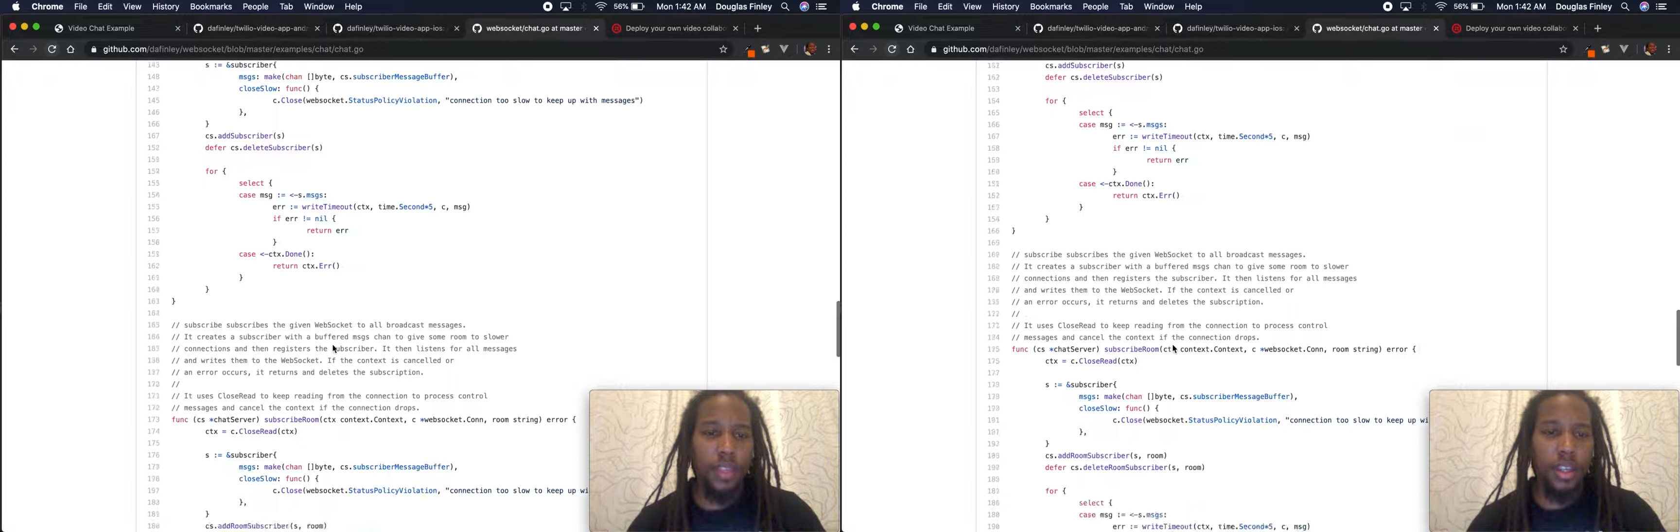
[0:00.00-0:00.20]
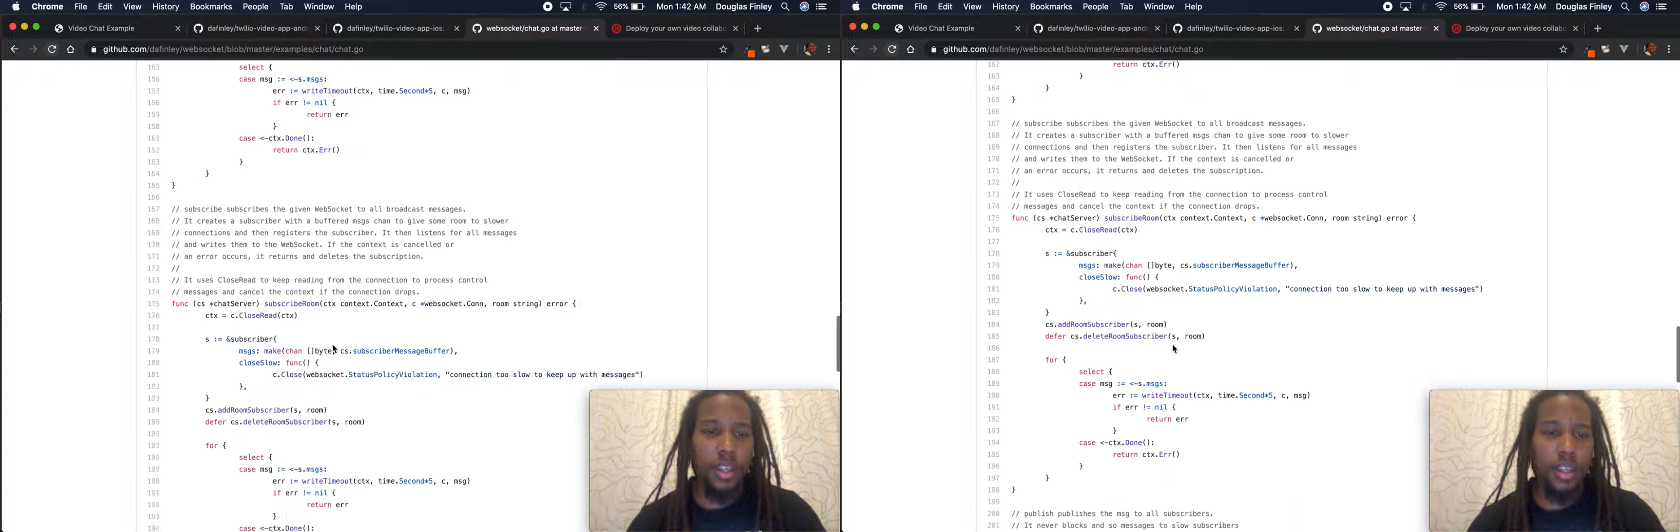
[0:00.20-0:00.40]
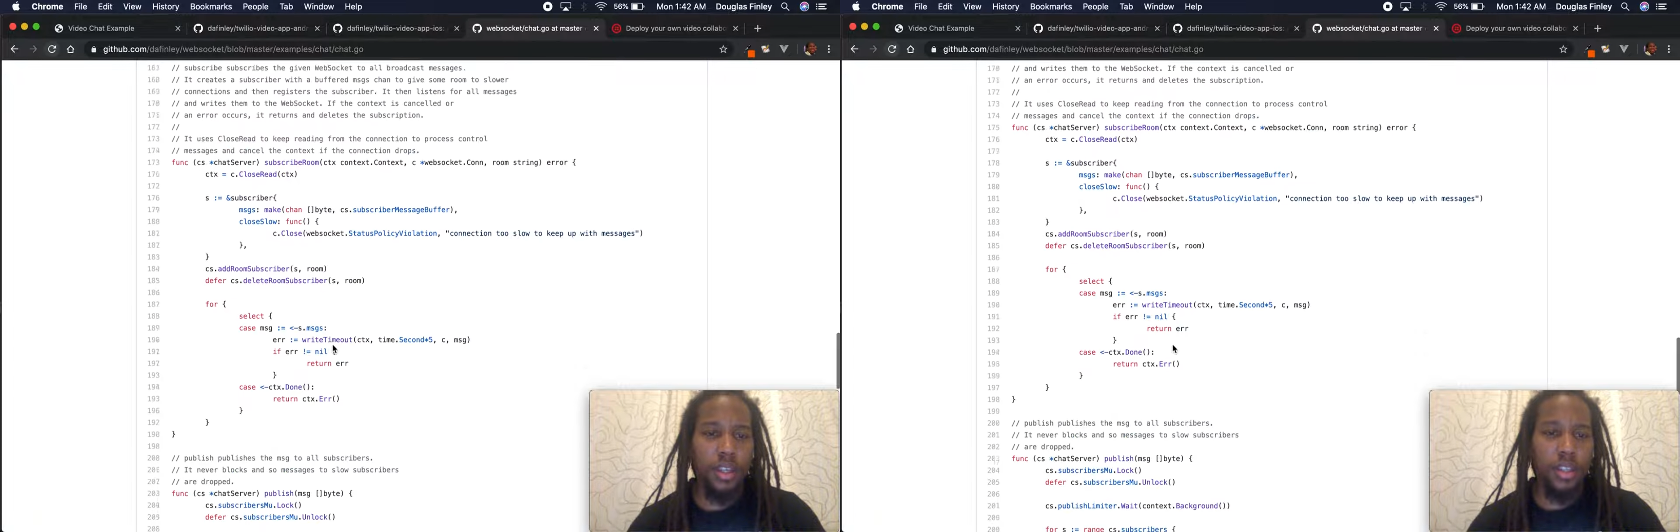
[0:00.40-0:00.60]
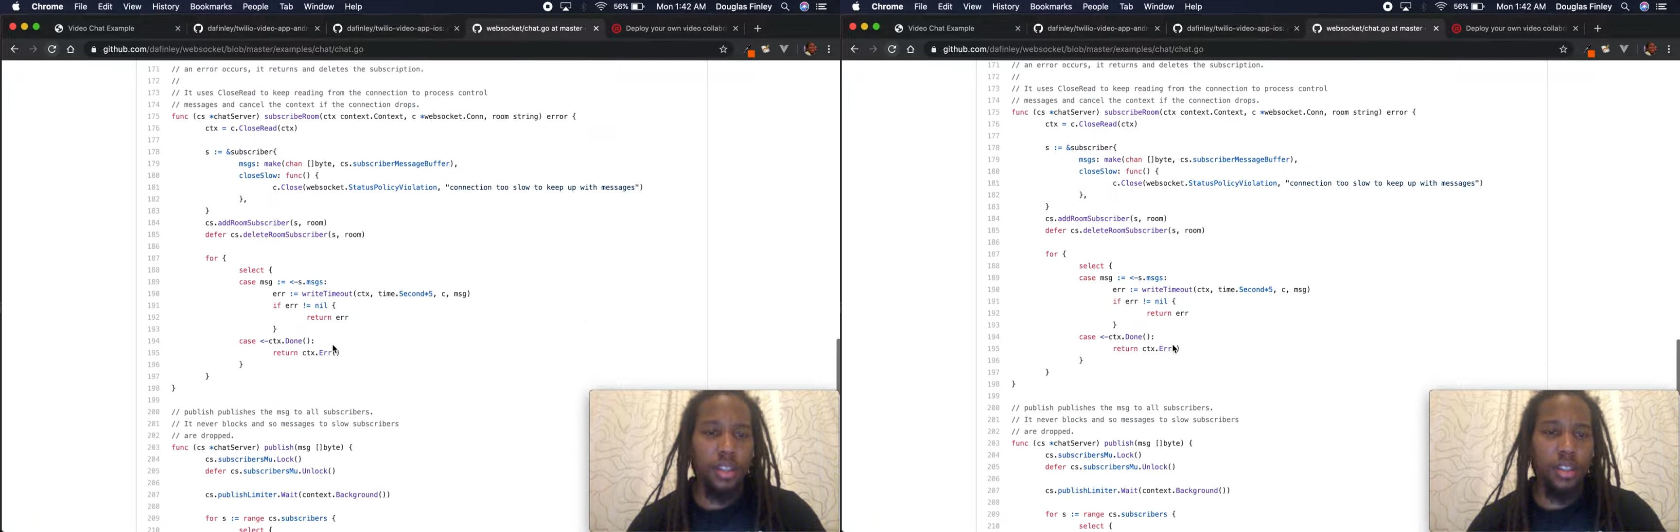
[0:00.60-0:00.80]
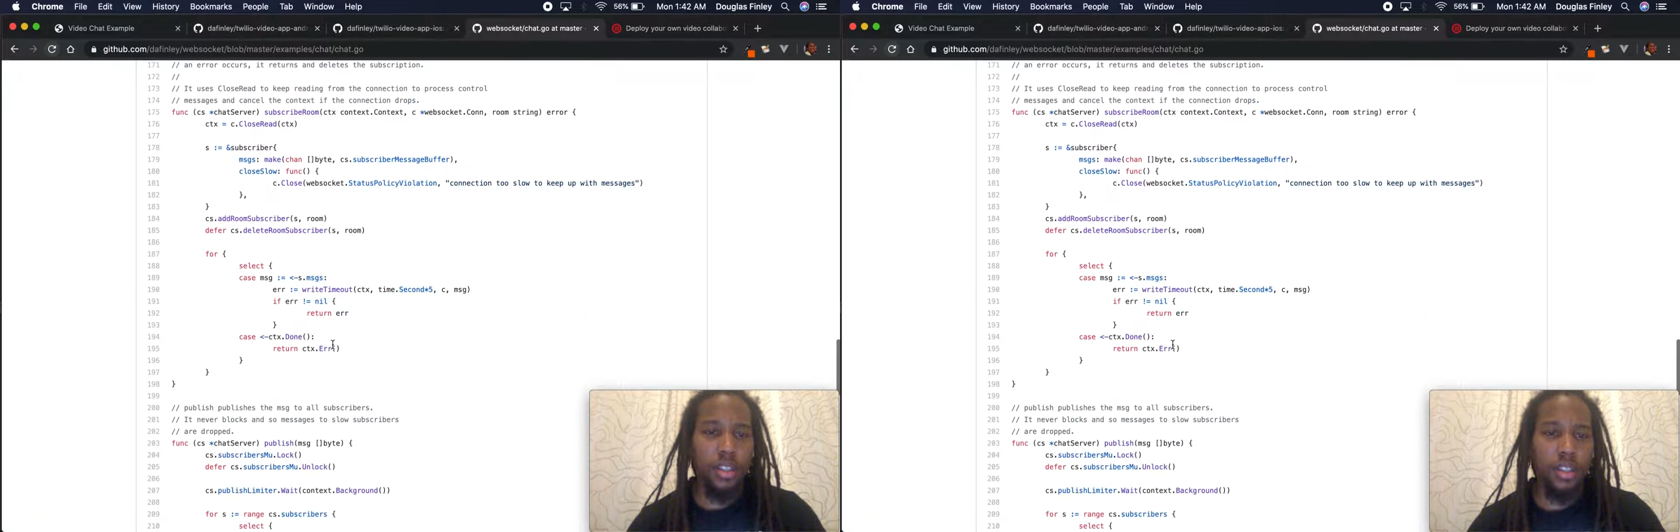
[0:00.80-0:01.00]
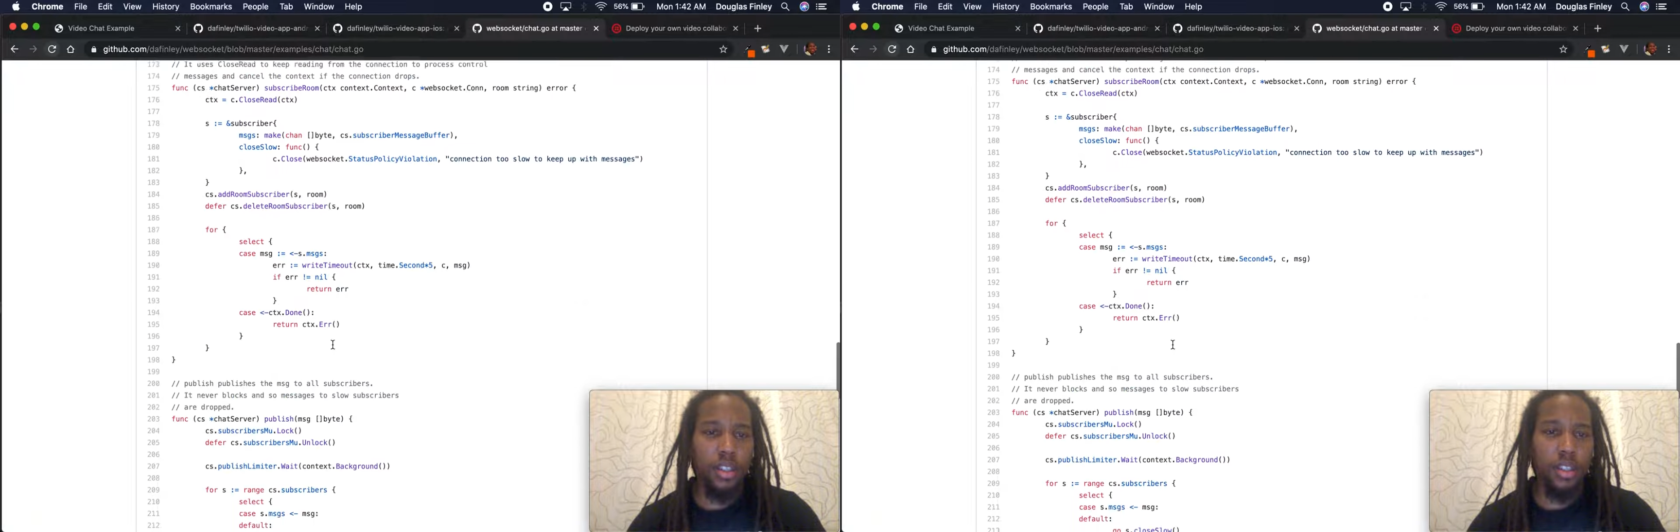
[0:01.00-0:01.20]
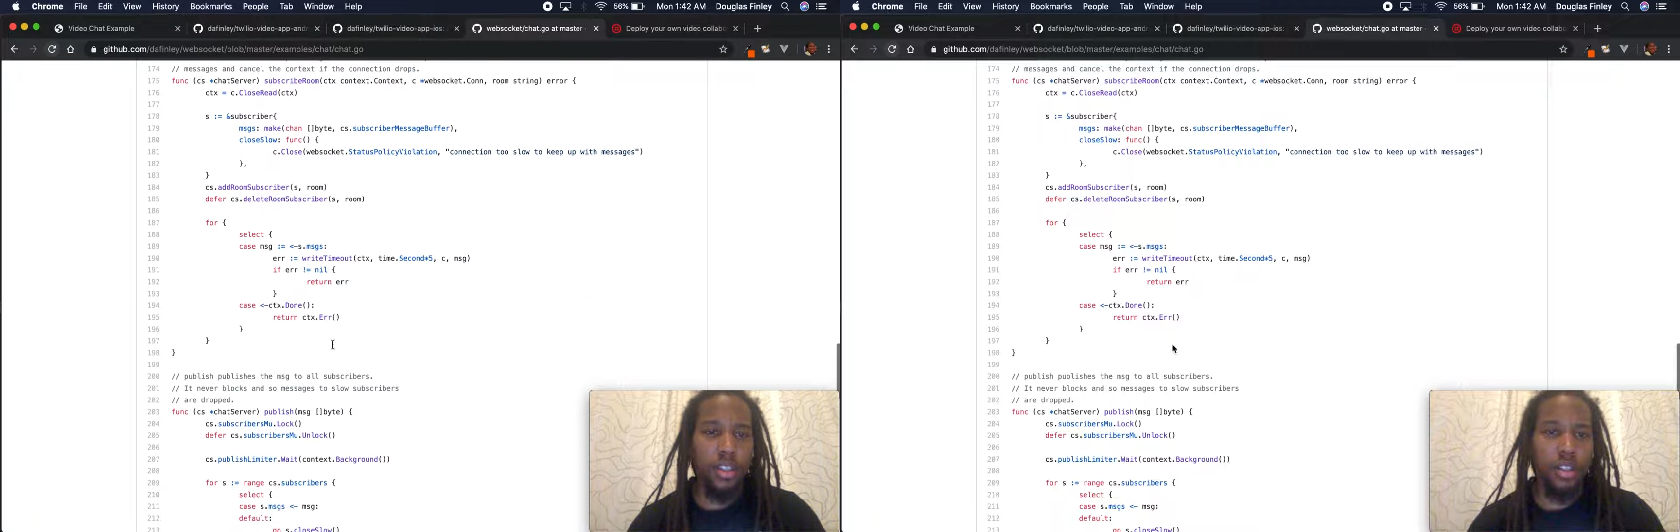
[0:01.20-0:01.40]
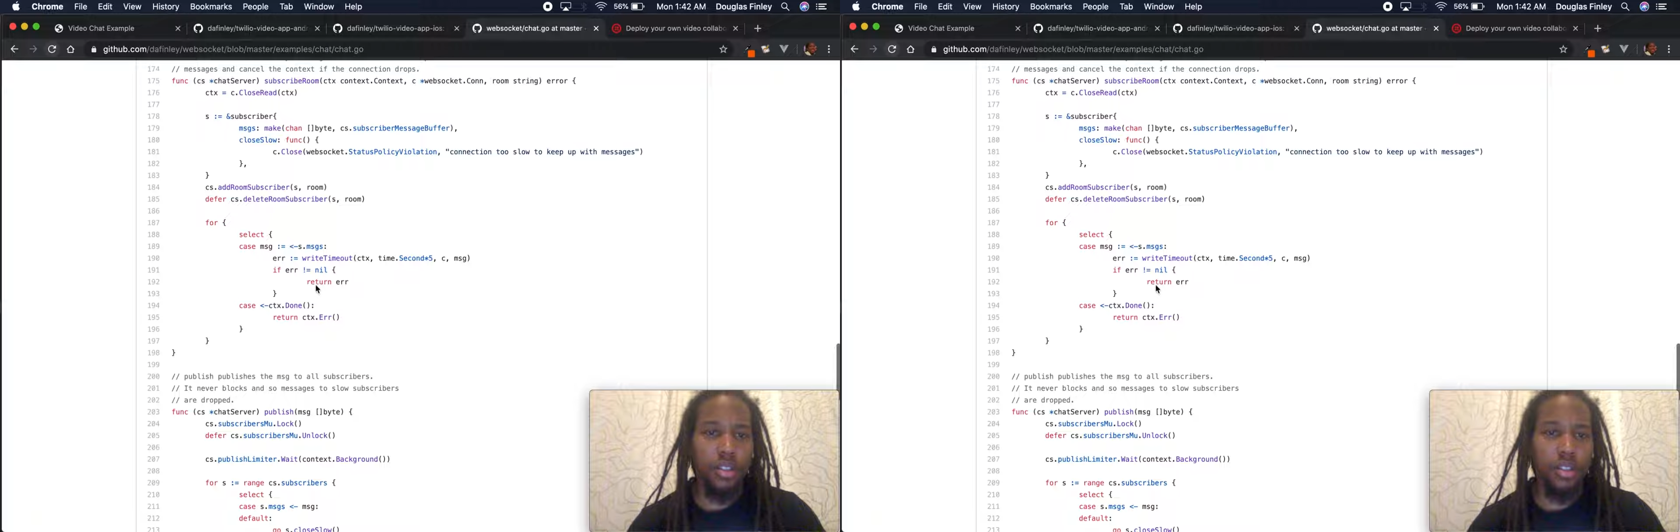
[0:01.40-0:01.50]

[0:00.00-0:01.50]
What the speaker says: And let's see here.